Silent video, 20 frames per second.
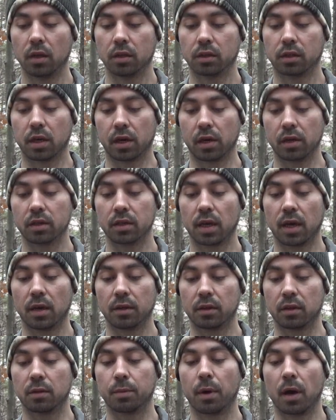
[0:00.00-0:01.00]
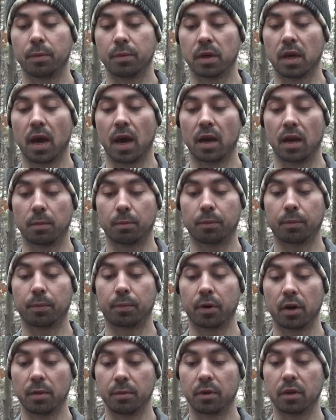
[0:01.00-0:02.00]
Turns out that the puppy had a
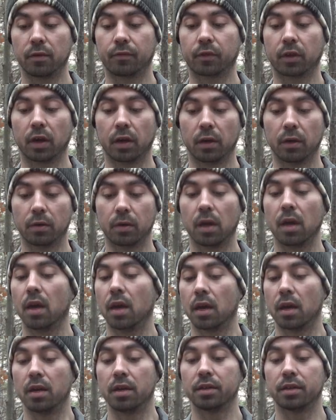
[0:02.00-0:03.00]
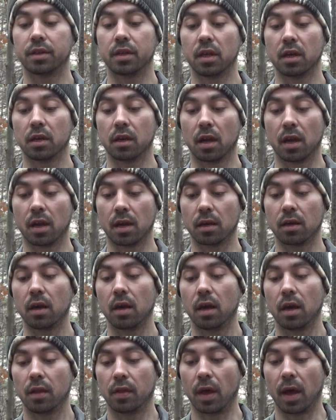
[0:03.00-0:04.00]
primitive code in his DNA
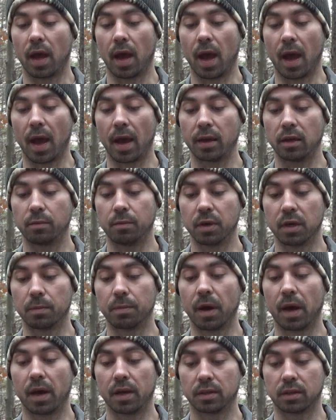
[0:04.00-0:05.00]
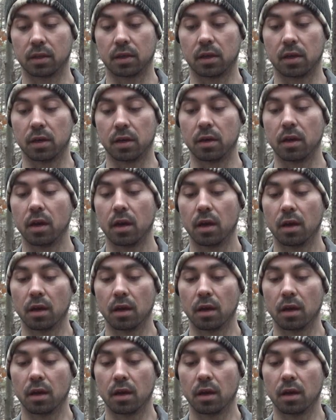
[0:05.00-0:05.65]
that had to be passed on,